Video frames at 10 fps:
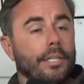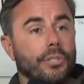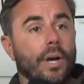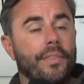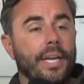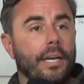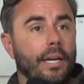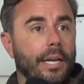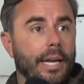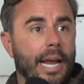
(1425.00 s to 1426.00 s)
So I think
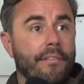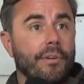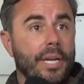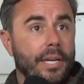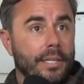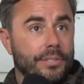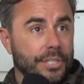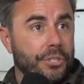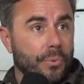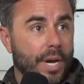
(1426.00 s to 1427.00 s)
every
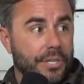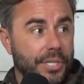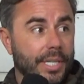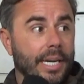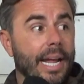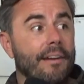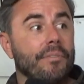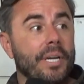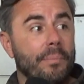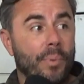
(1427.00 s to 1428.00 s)
situation and
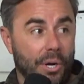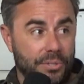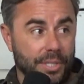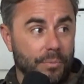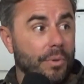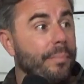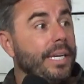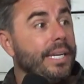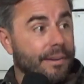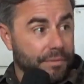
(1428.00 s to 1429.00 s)
every person would be
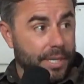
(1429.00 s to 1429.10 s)
different.